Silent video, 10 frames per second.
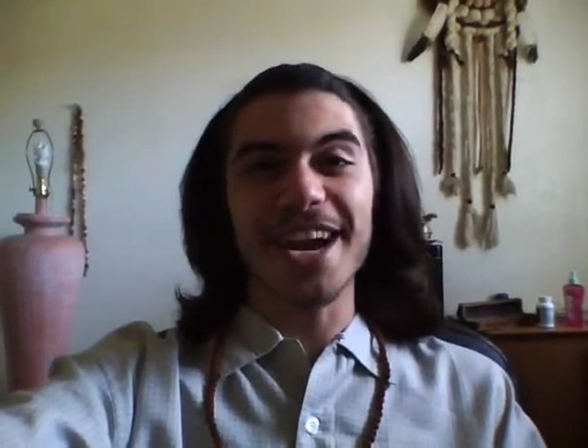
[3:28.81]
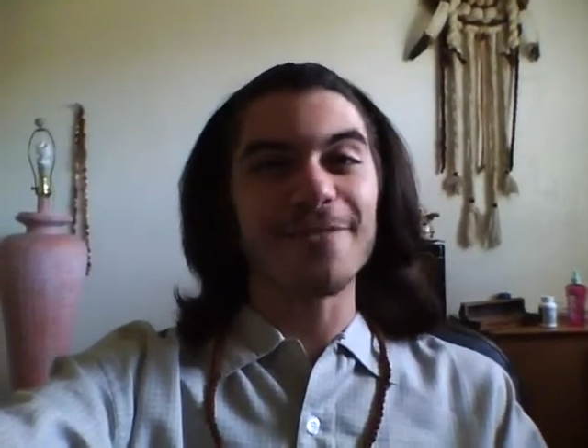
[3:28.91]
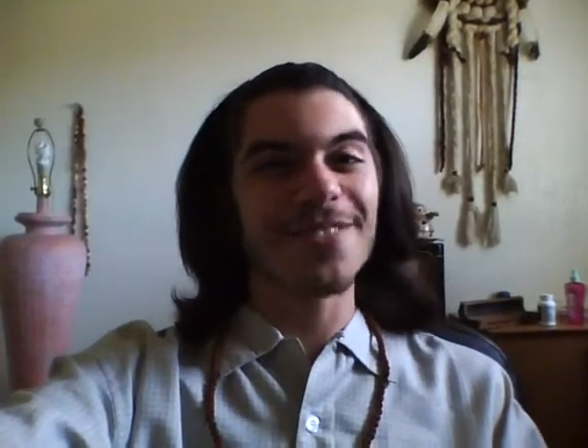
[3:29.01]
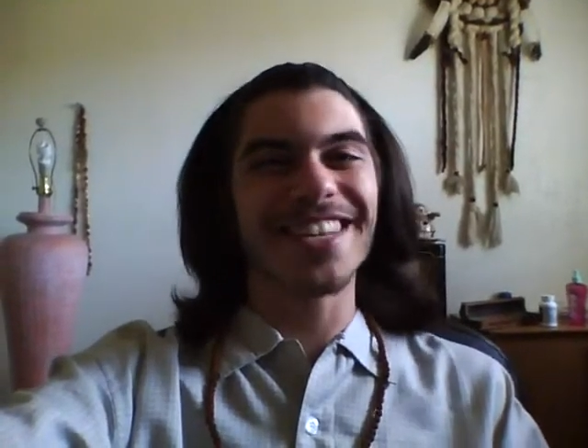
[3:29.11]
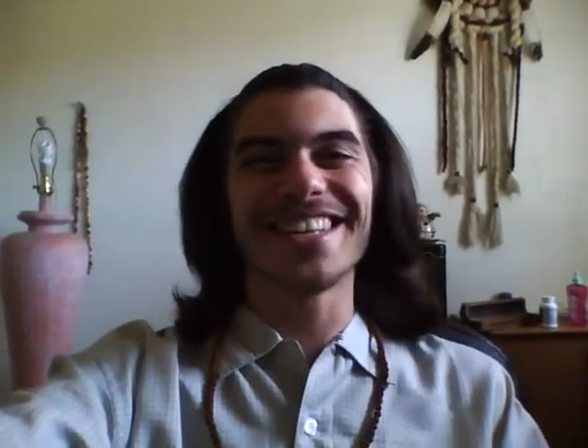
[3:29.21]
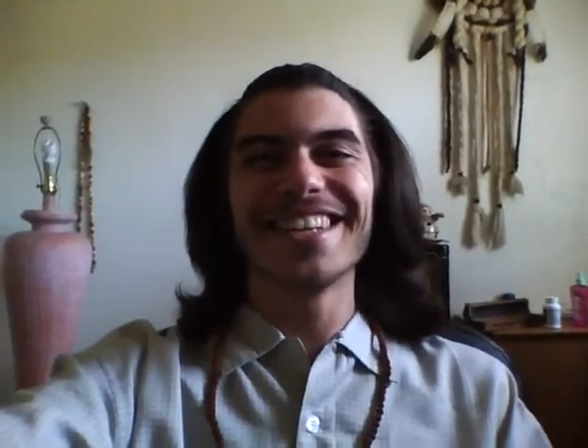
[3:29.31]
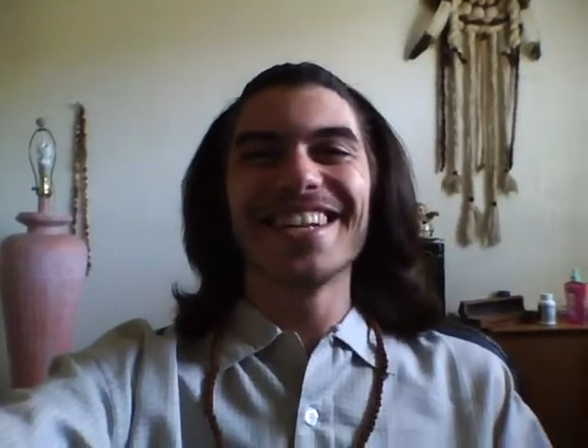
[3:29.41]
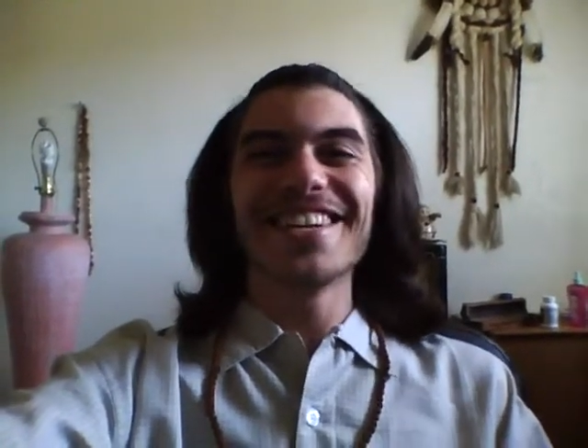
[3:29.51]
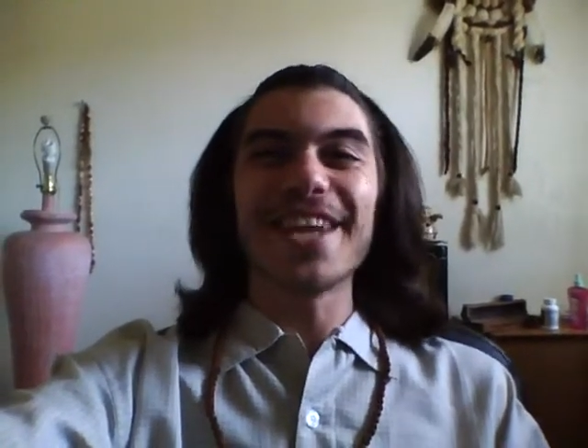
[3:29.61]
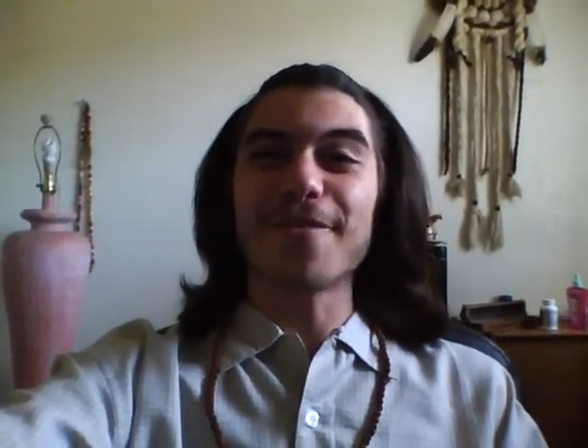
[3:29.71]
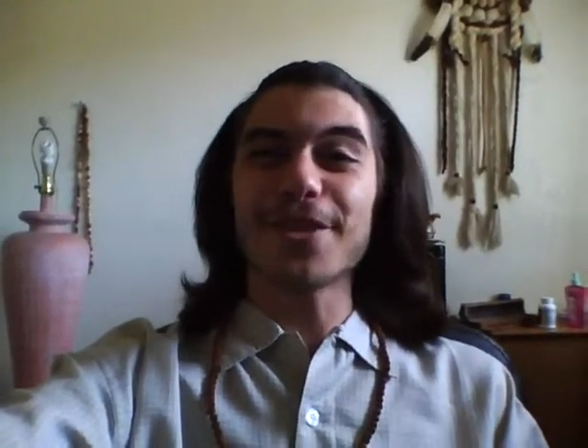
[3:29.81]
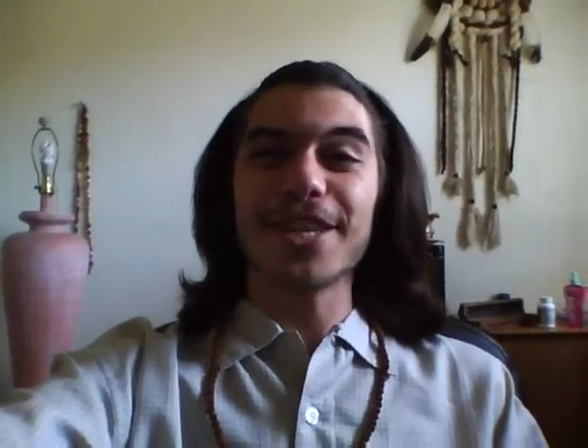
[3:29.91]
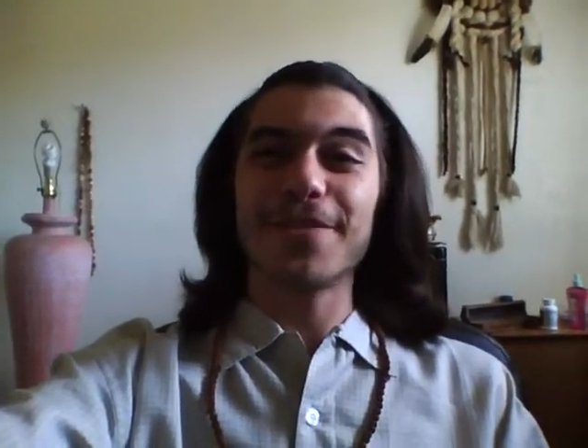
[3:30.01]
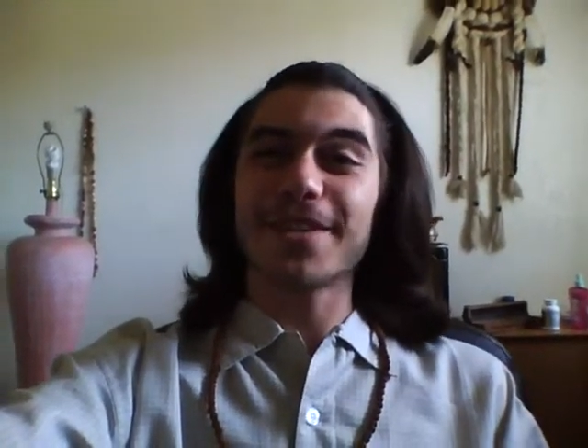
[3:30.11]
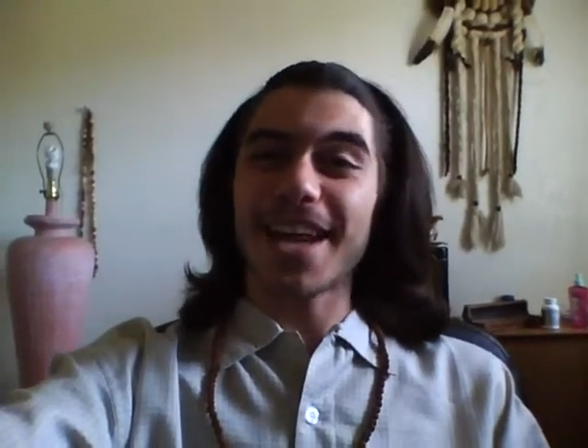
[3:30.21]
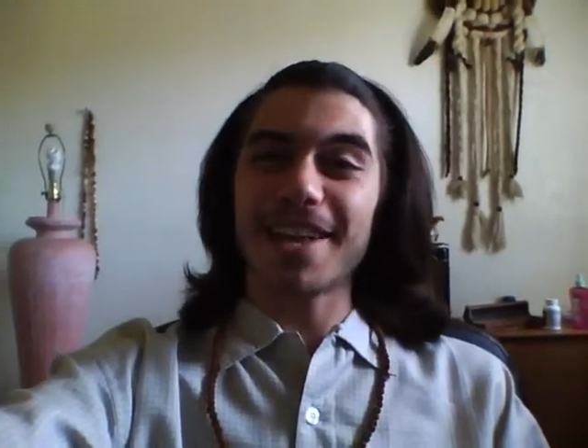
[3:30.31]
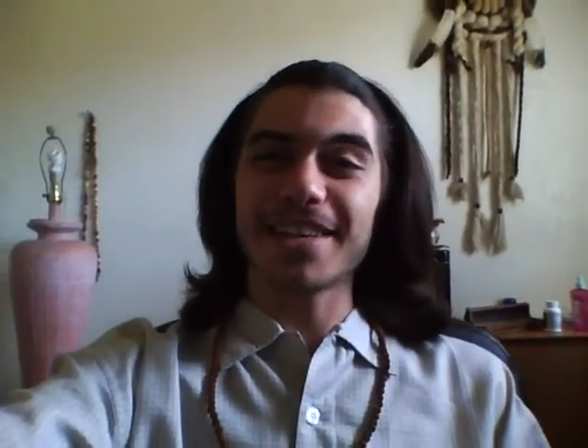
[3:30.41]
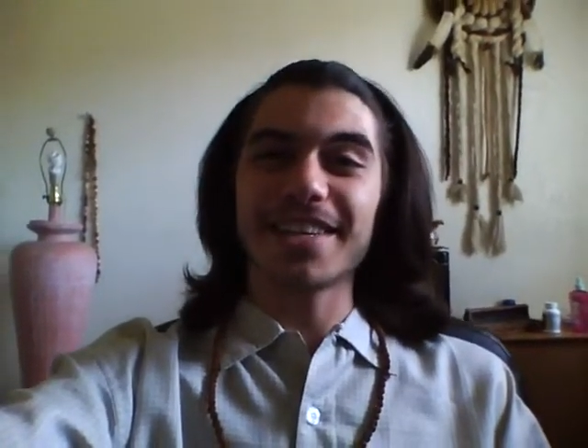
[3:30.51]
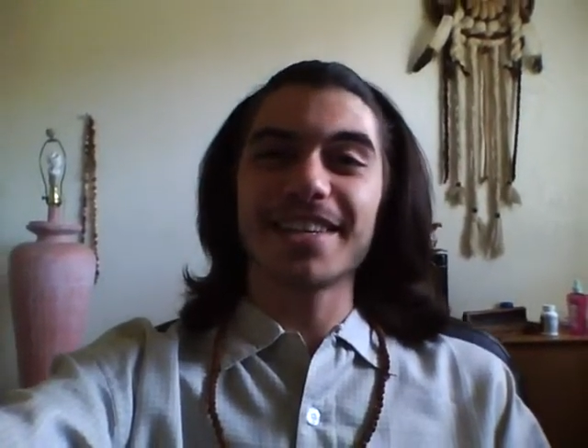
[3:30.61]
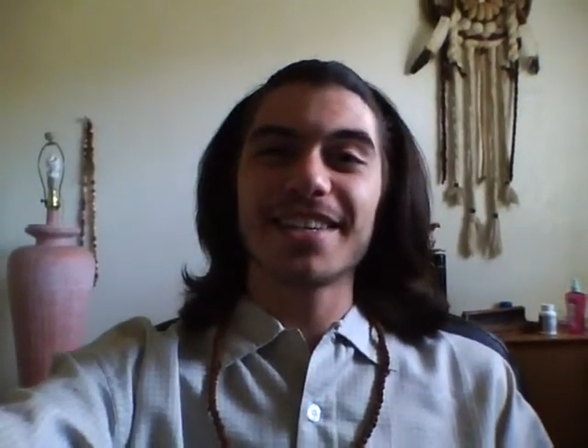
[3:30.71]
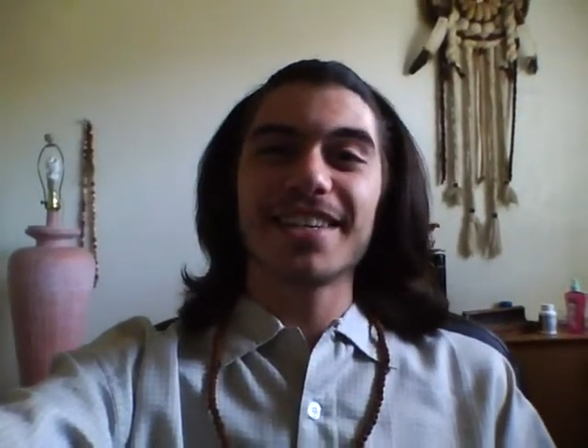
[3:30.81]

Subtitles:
I've never left Cali.